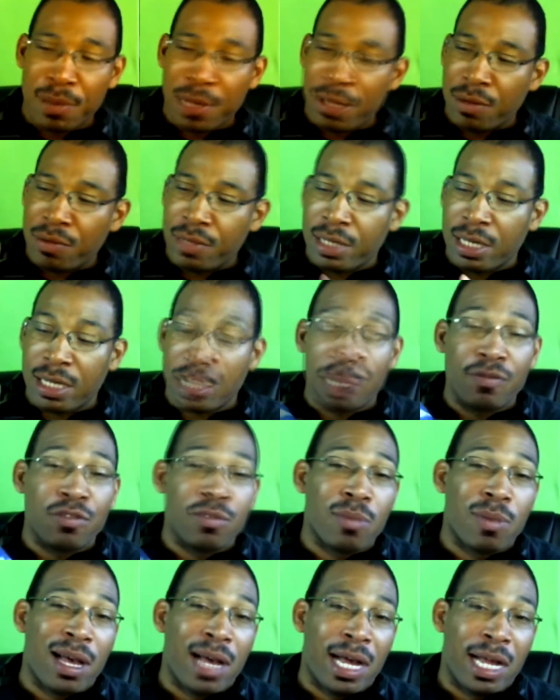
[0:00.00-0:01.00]
and play with it and give
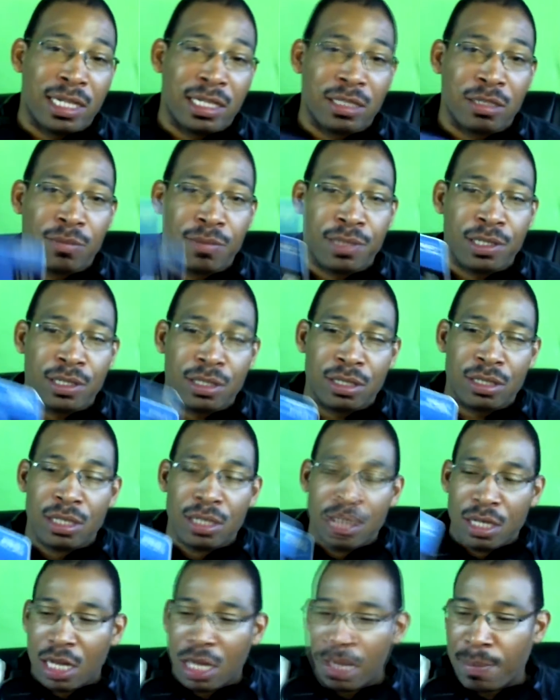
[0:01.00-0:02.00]
you my honest opinion
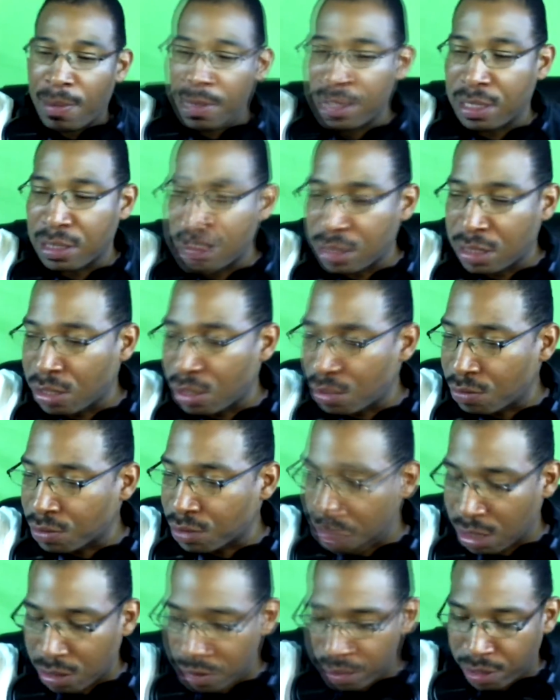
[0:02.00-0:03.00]
about this silicone
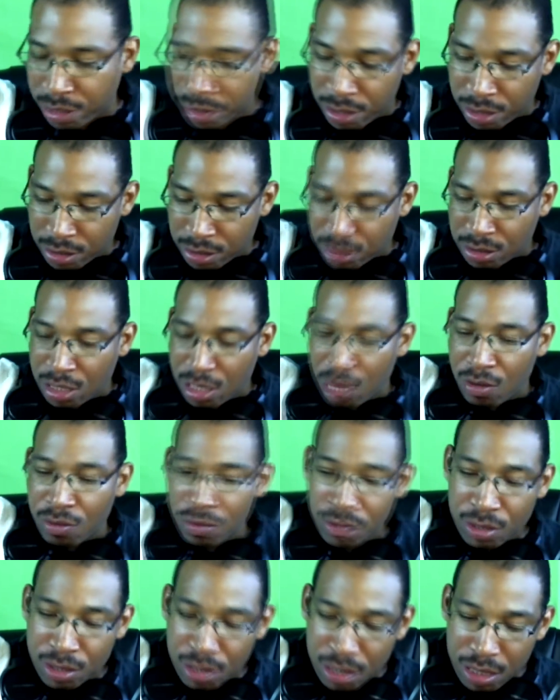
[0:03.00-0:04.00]
skin right here. So
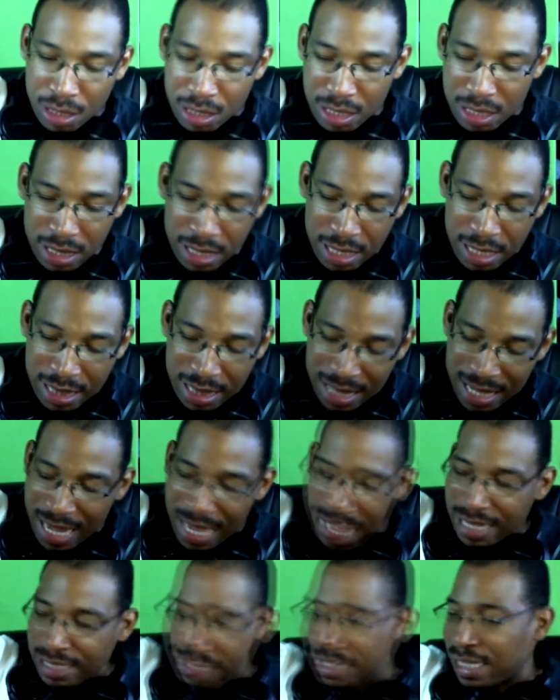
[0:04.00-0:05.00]
The
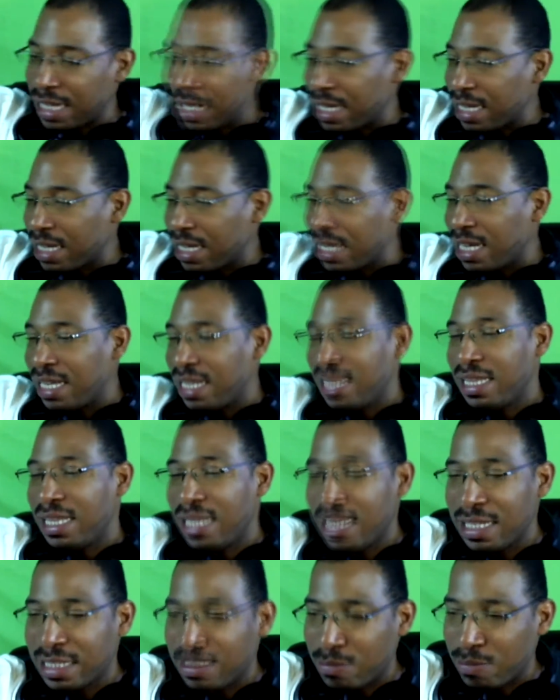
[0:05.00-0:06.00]
last thing in
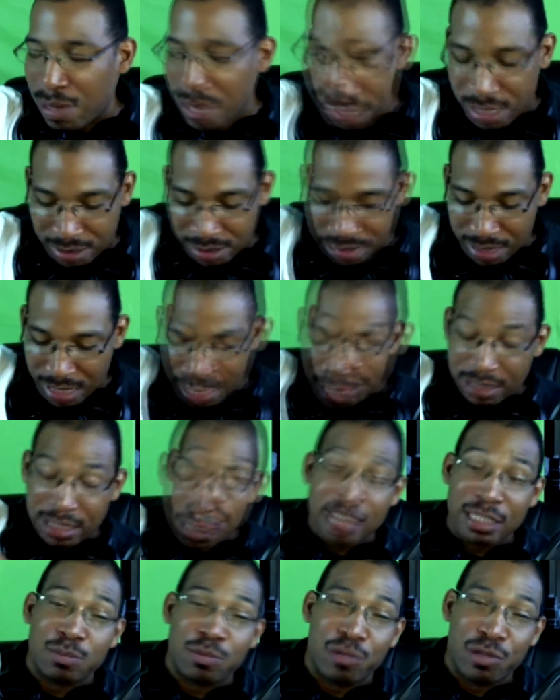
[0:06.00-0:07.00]
this box, guys,
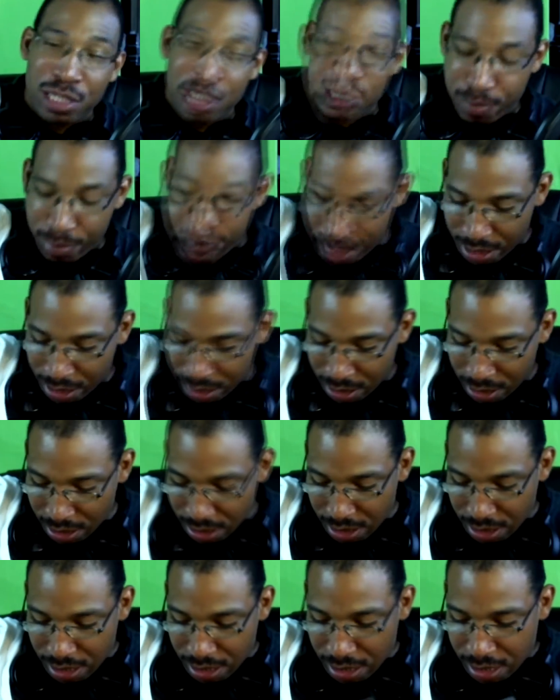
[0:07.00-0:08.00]
is pretty big,
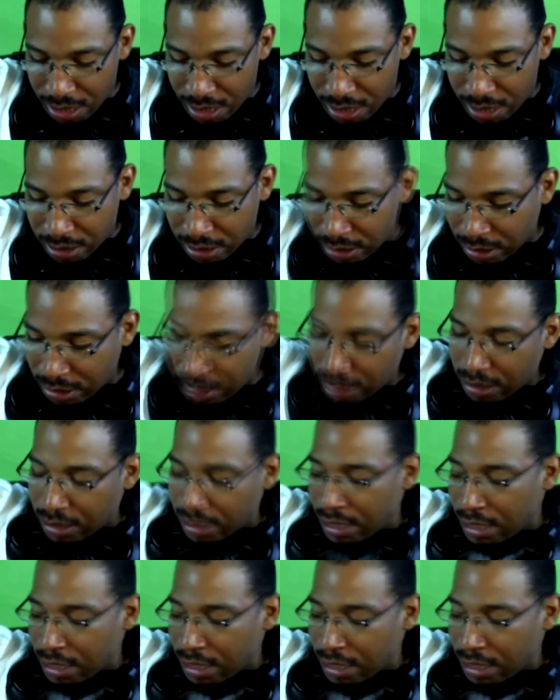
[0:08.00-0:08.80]
is